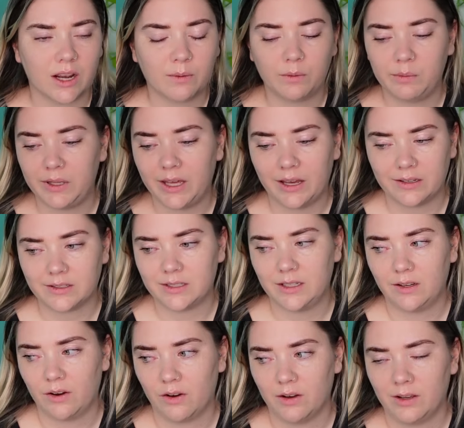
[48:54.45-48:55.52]
I will be
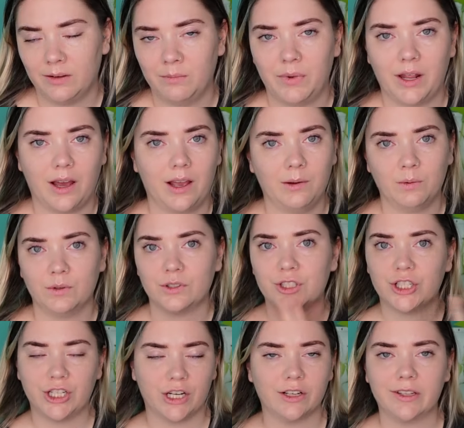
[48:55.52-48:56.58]
casting on, but I will
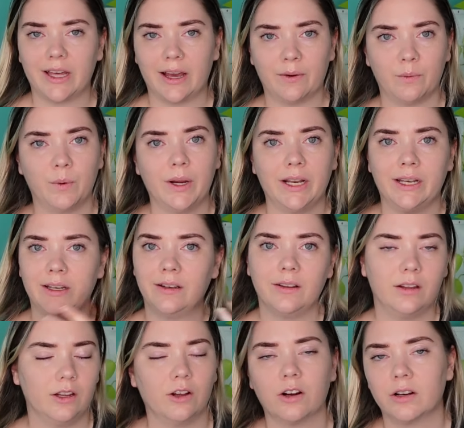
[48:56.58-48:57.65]
share that when
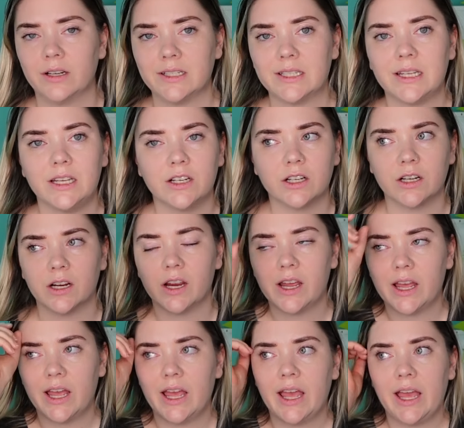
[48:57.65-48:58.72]
the yarn is here
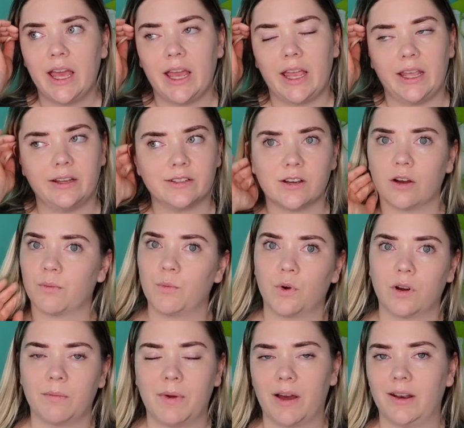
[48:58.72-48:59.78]
and talk more
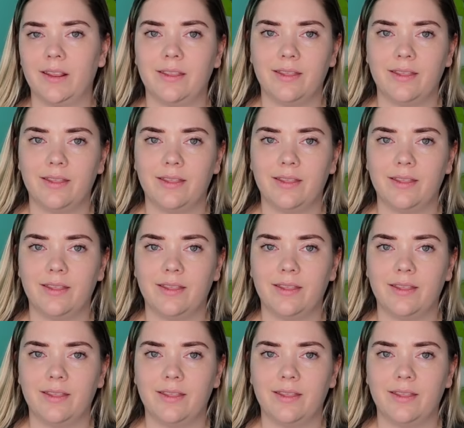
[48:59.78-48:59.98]
about it